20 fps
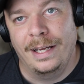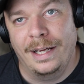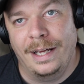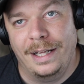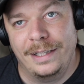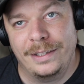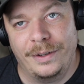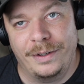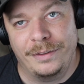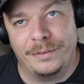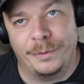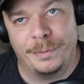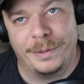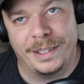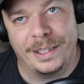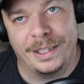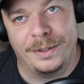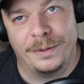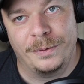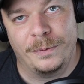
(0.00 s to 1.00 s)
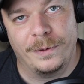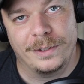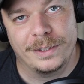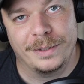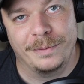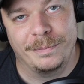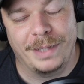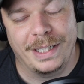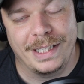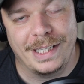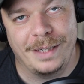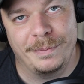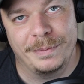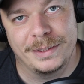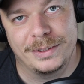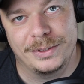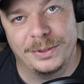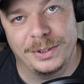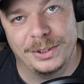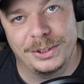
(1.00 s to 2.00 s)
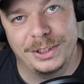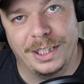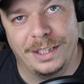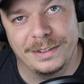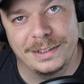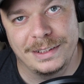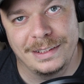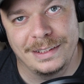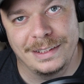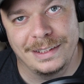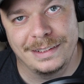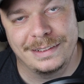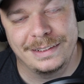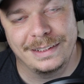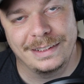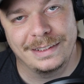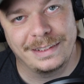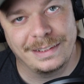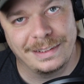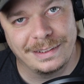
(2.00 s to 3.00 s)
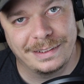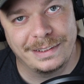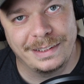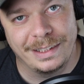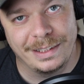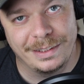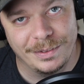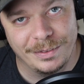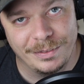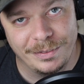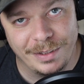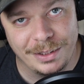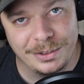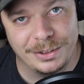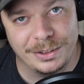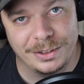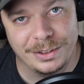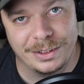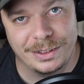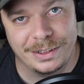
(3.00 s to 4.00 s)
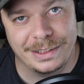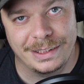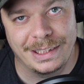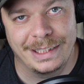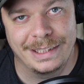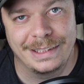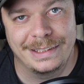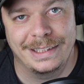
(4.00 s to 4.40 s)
Hello everybody, welcome. My name is Chris Shelton. This is Instinctive Adventures.